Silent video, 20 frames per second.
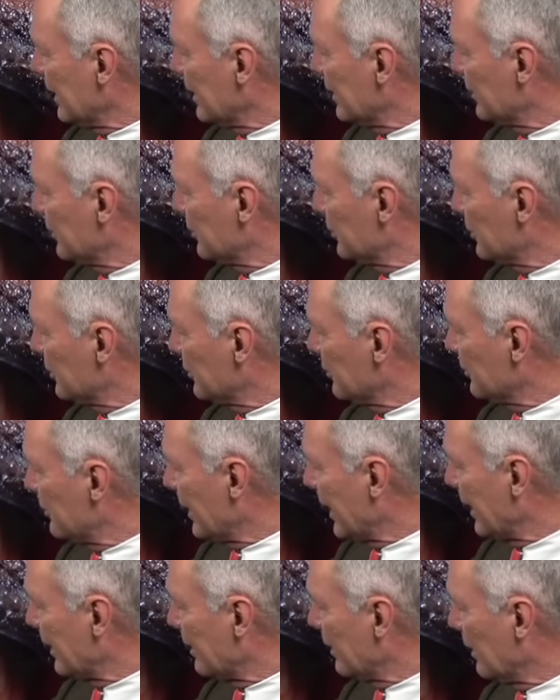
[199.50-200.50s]
into
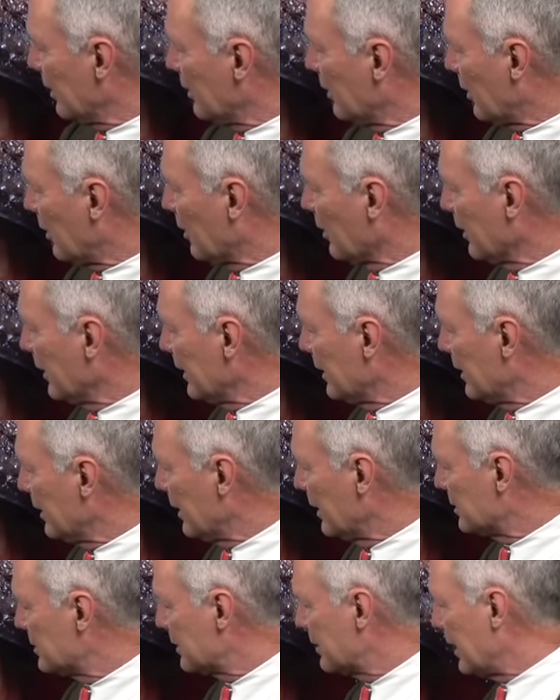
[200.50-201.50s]
that already
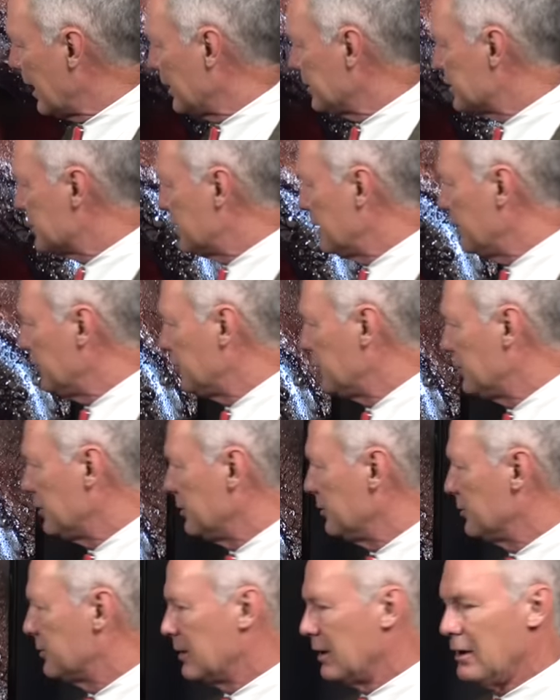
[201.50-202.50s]
anesthetized
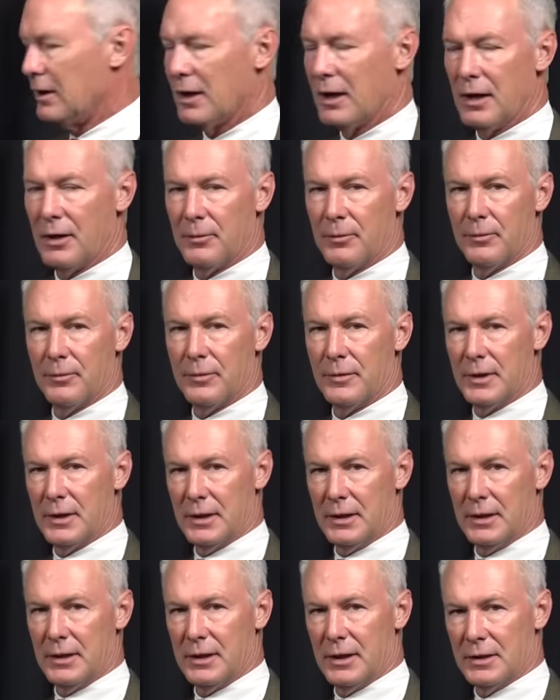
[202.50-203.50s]
tissue to numb the